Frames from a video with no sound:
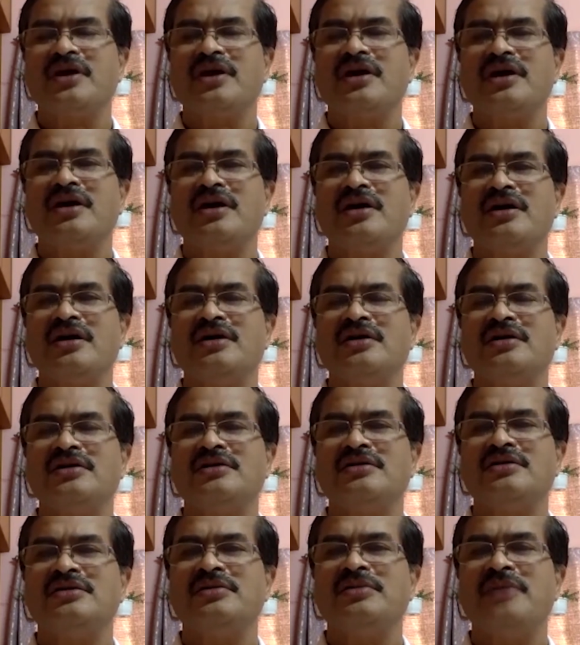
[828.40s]

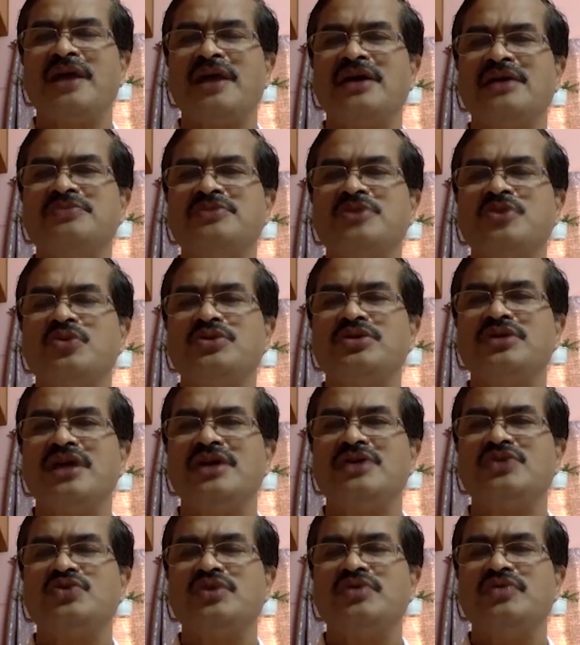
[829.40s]
the backup solution
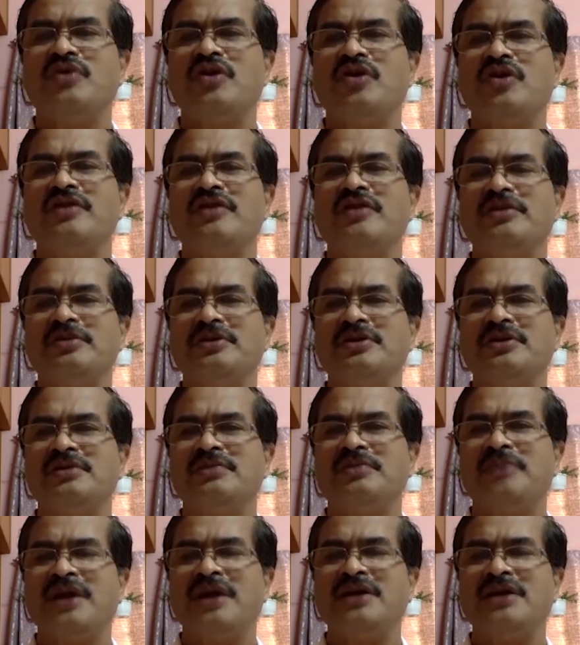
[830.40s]
has to evolve, and a
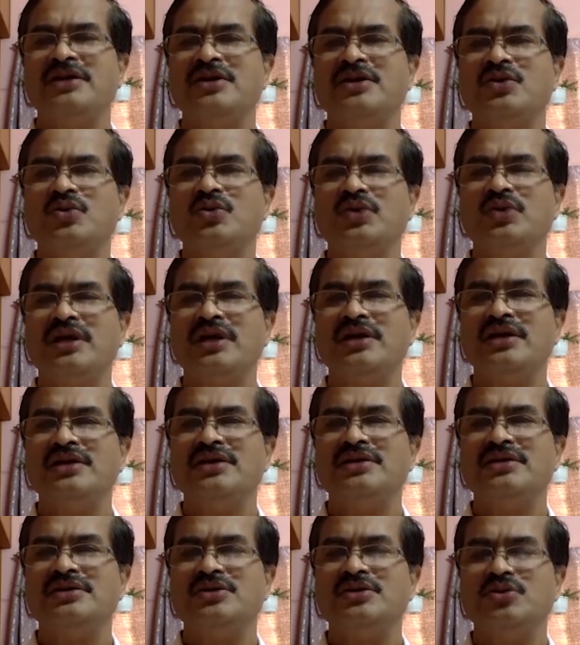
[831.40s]
partner who can
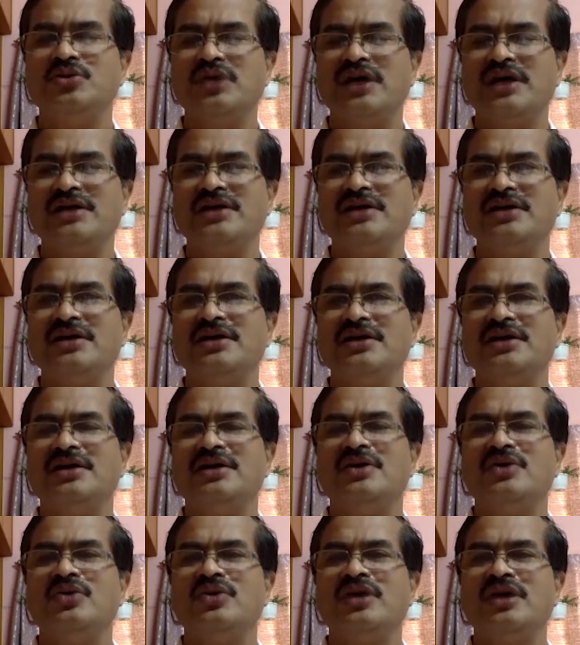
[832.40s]
do that,
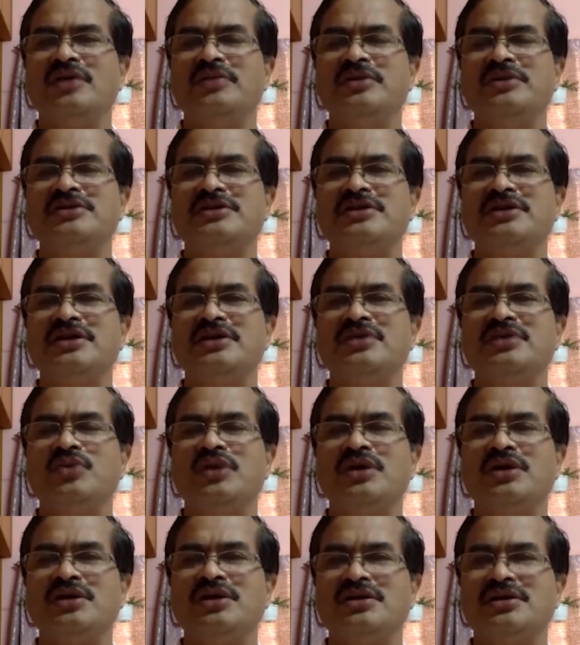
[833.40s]
who can basically
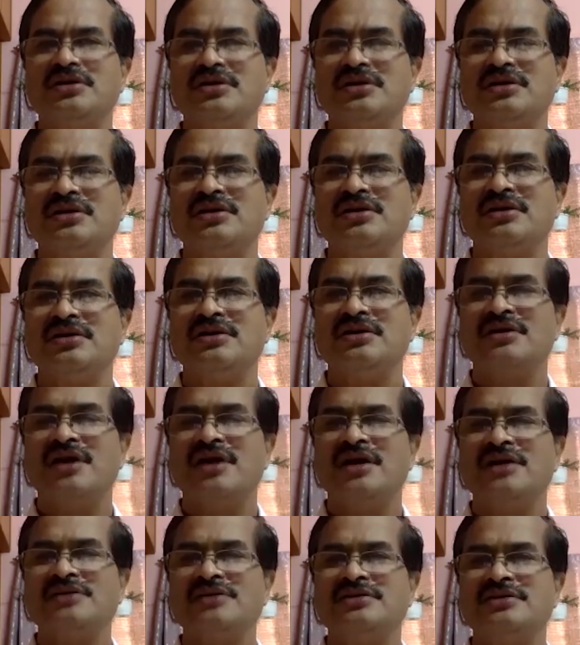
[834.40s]
work
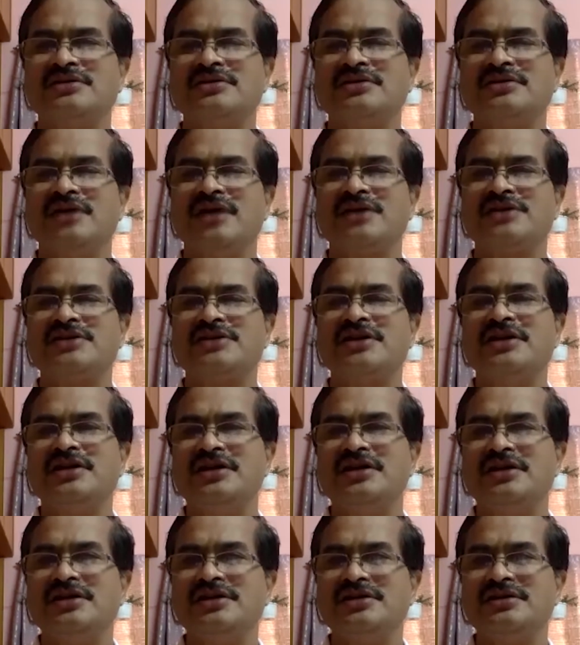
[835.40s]
as a
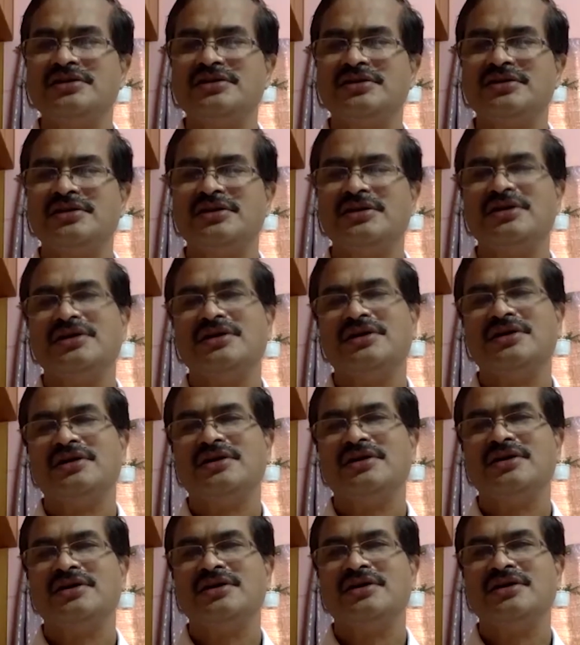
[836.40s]
extended
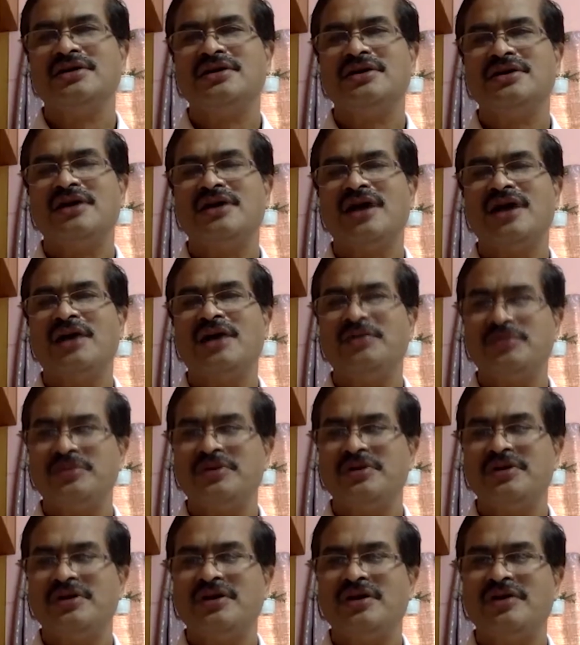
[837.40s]
arm
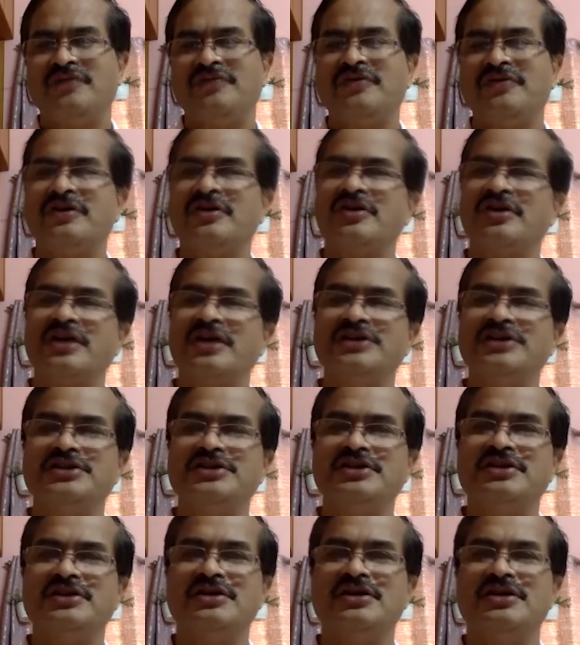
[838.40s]
of our
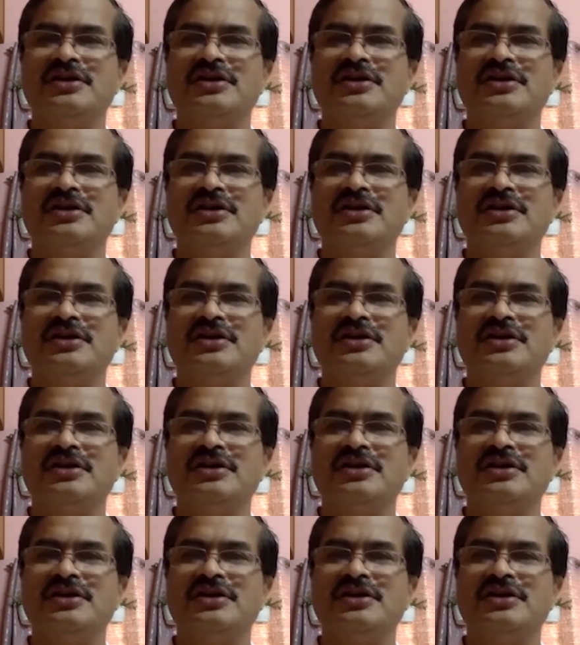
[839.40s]
organization,